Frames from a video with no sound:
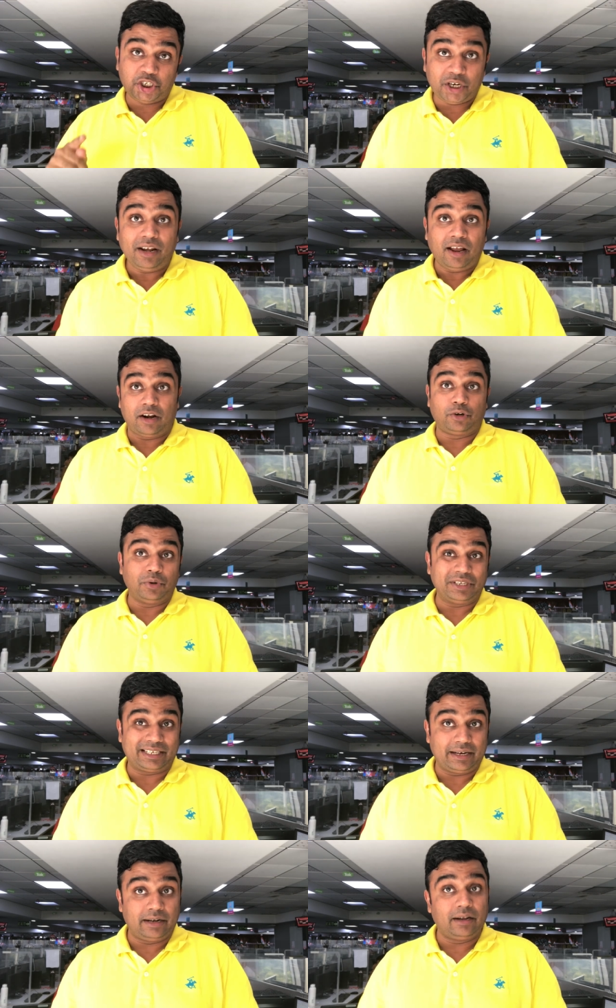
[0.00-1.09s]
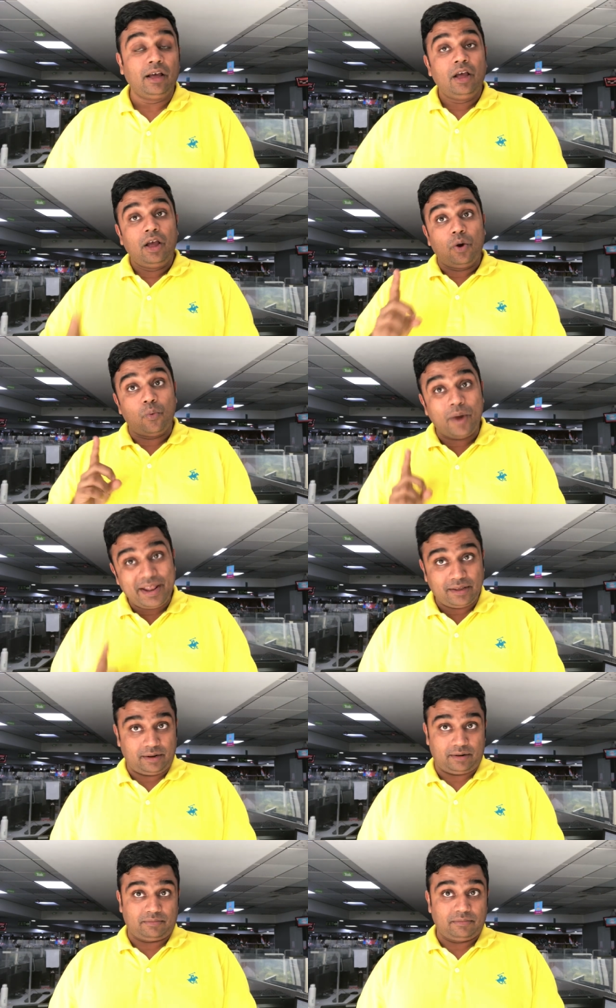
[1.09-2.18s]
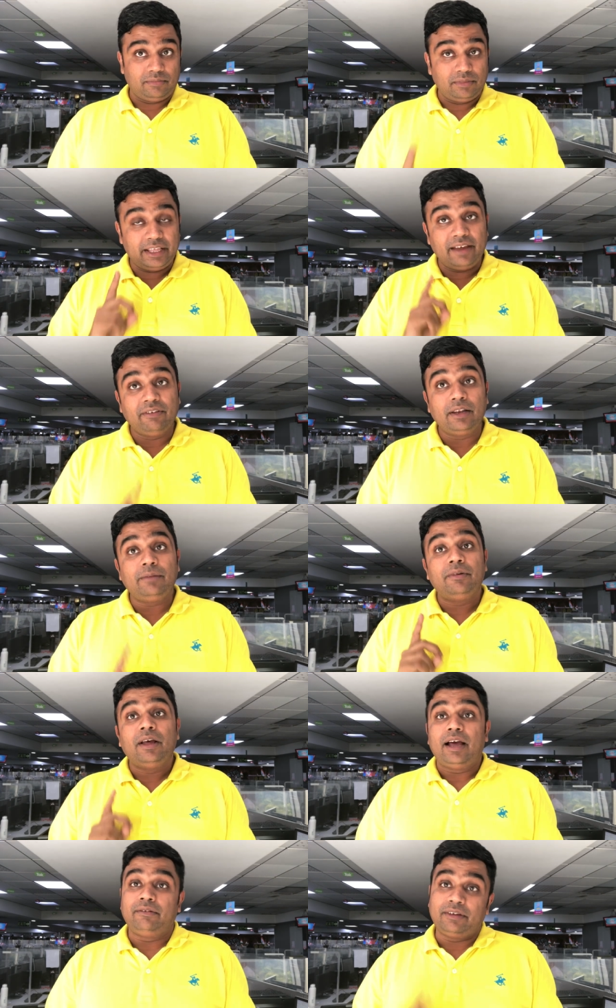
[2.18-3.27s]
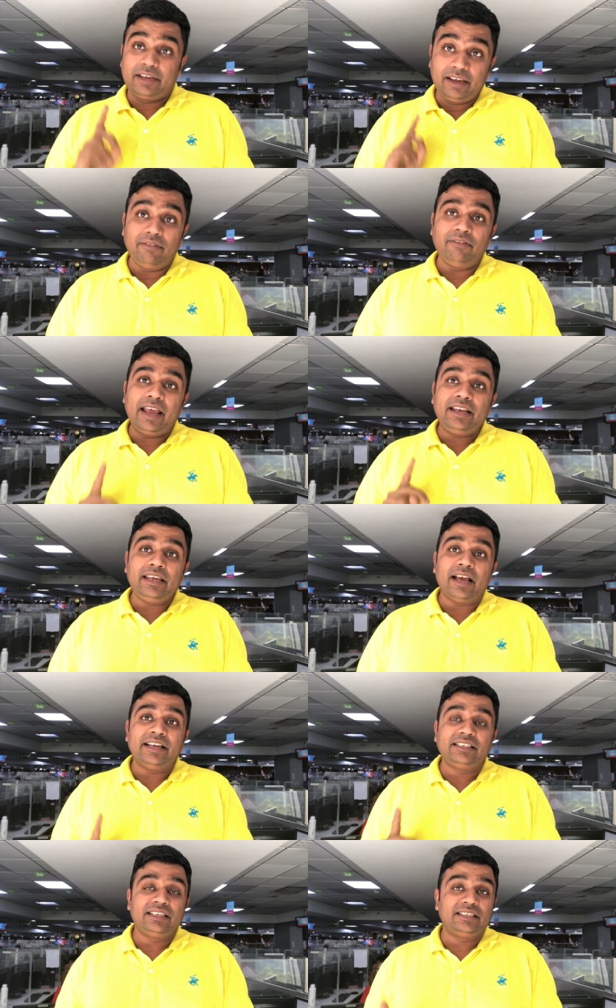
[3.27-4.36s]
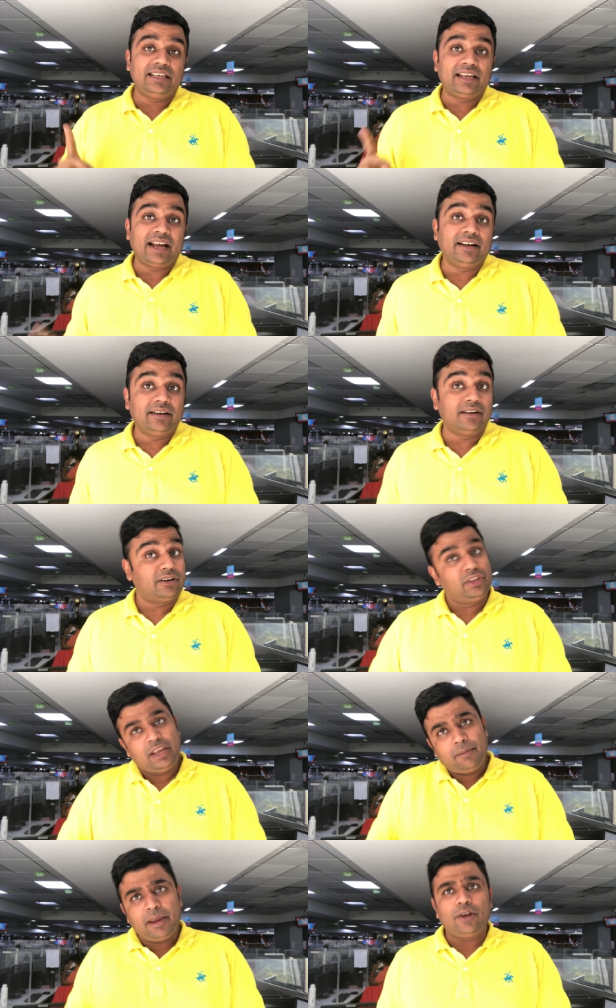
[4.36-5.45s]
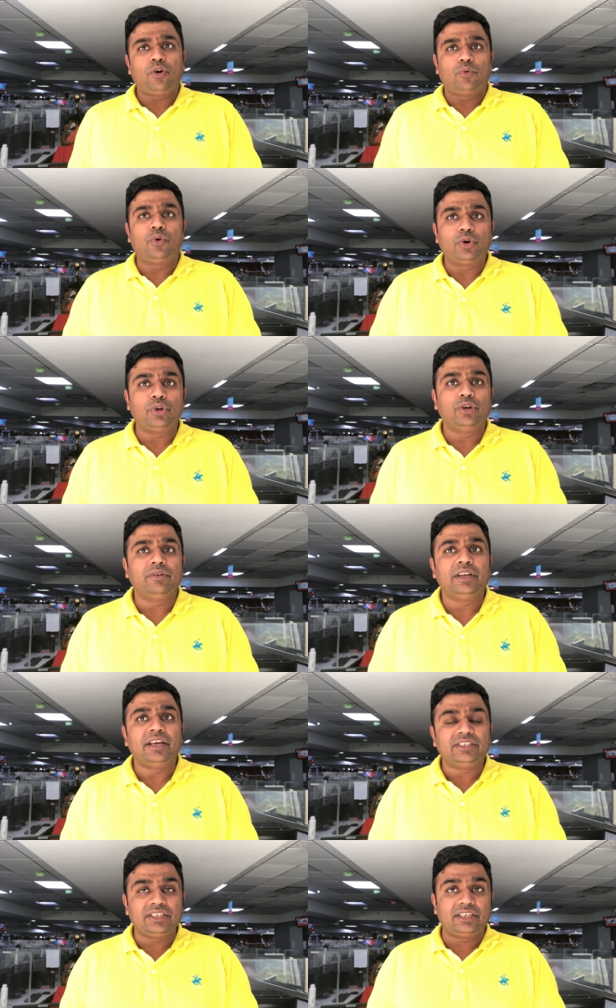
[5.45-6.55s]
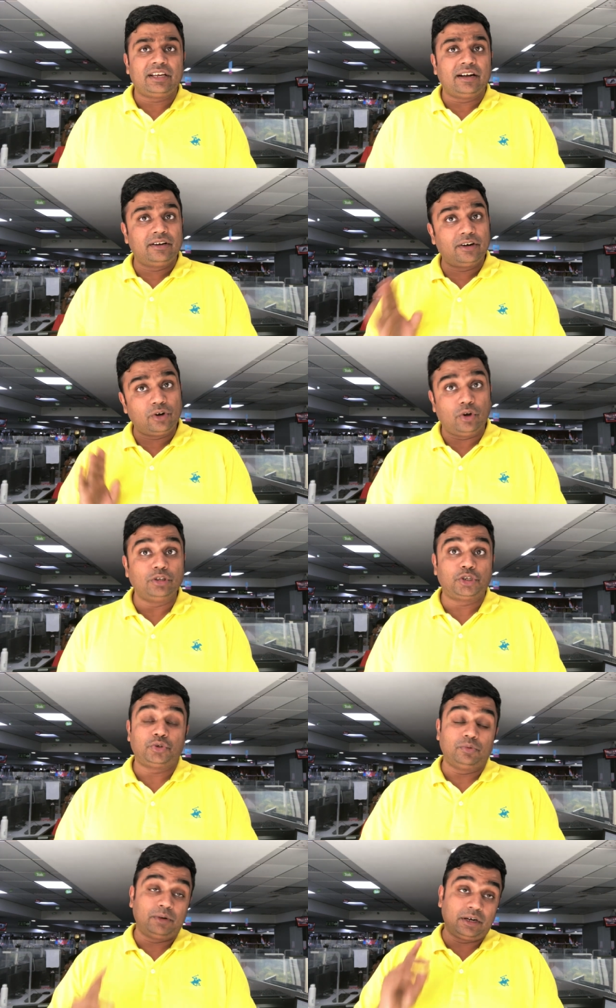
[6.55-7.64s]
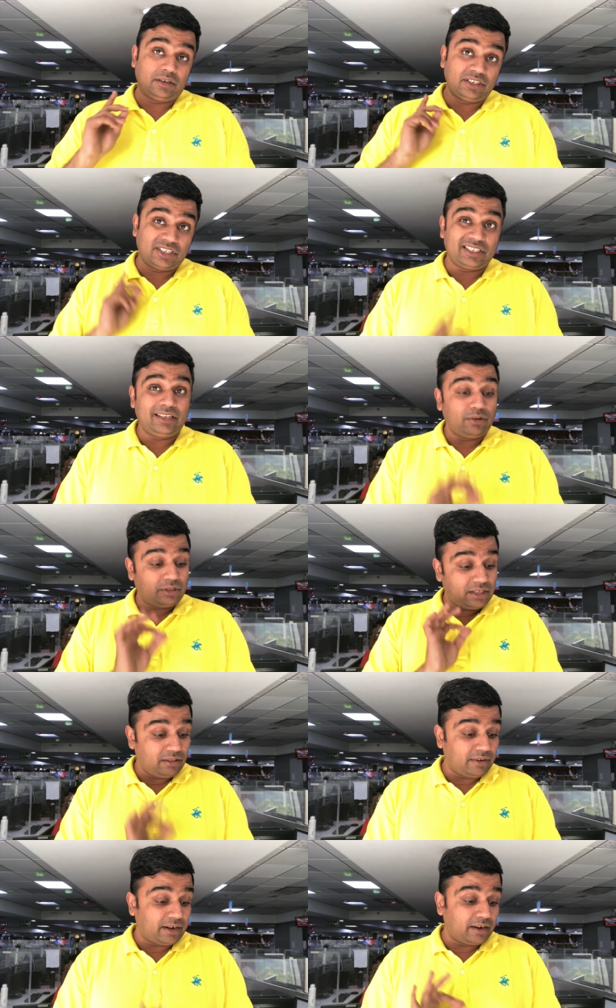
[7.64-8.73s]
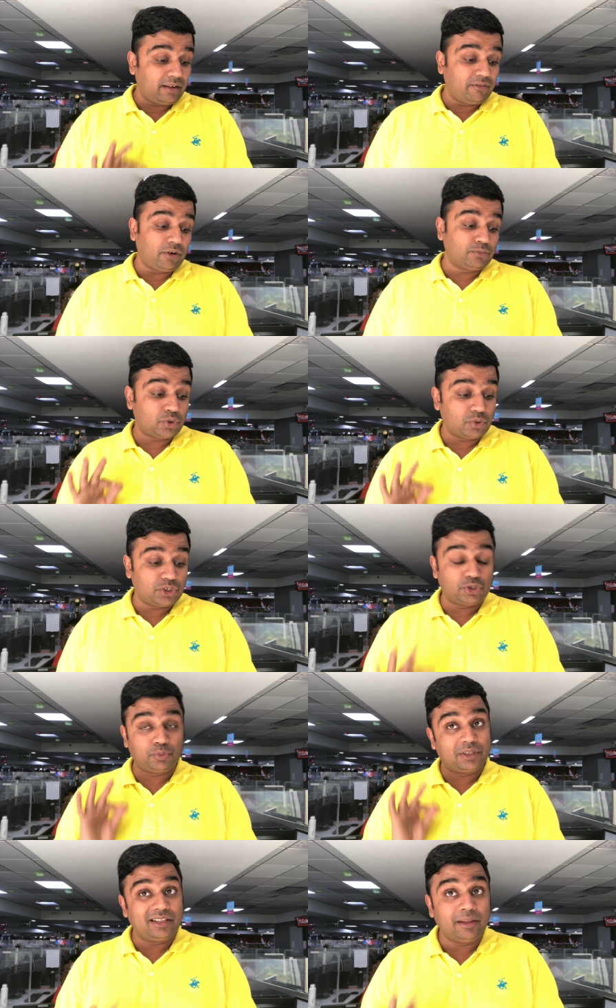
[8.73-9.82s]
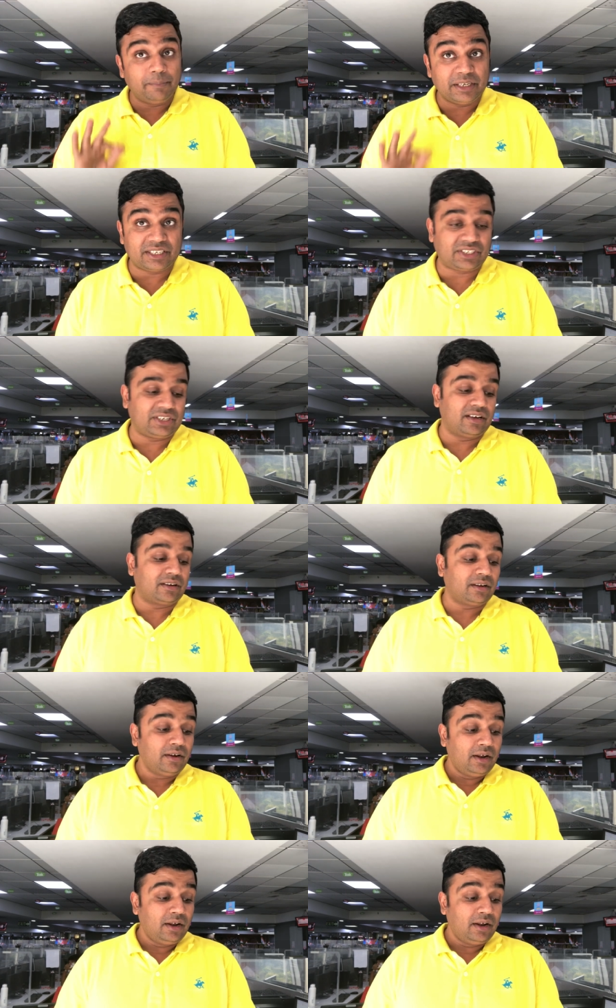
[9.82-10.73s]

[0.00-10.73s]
Shelar to decide whether they will give any ICC candidate. They may not want to give any ICC candidate also, but this is the thing we are getting from sources within the BCCI.